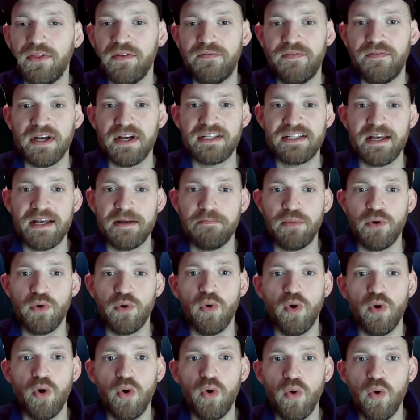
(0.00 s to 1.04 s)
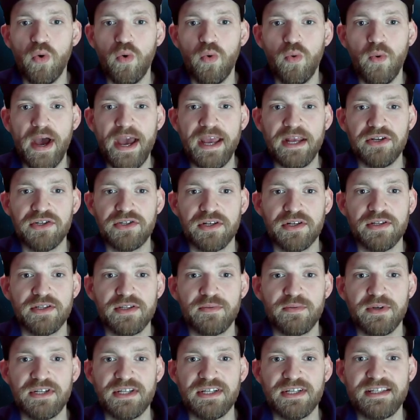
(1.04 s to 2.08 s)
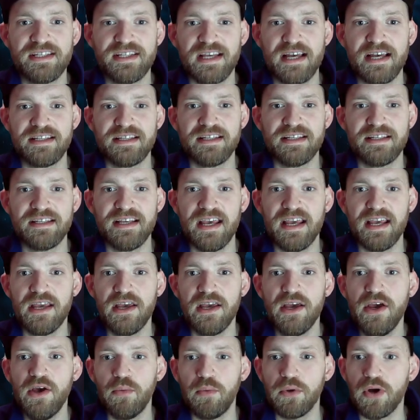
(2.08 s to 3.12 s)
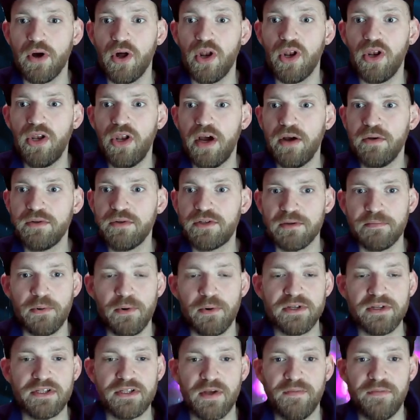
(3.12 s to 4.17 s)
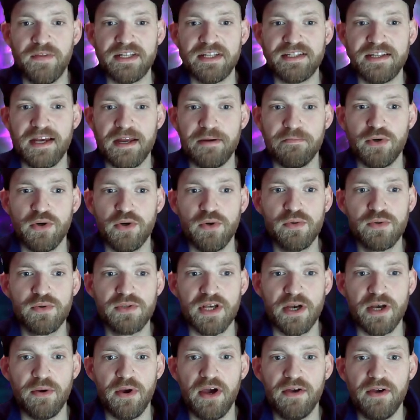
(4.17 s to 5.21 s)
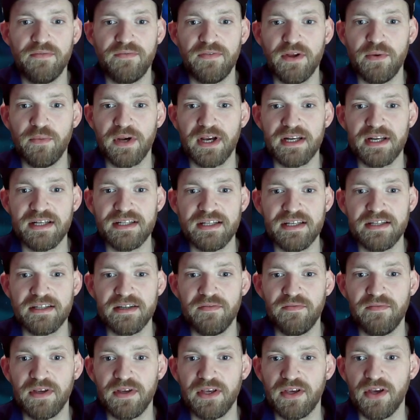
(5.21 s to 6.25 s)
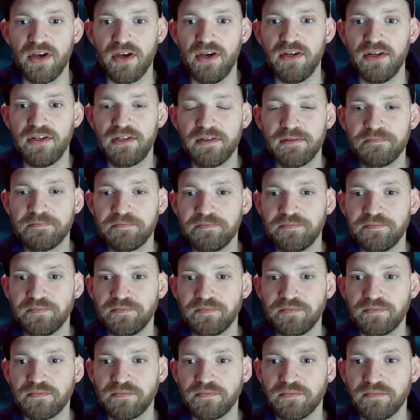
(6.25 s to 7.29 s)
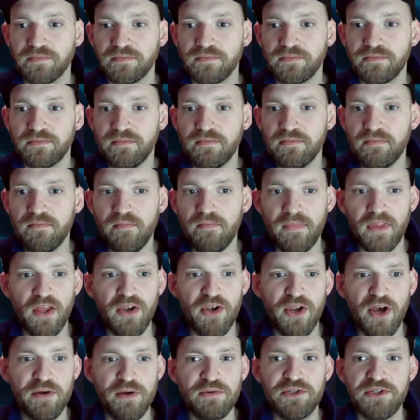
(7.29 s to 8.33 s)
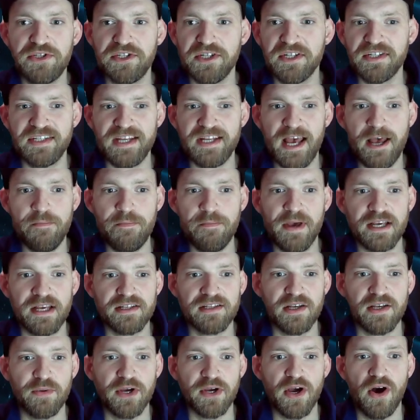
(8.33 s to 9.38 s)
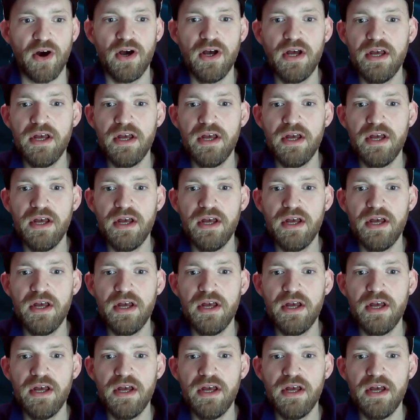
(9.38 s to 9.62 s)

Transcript: first 10 pull, all Ancients, which is sad to see. We've got loads of points on this 10 pull, so hopefully we're going to see something good. Nope, just epic. So we've got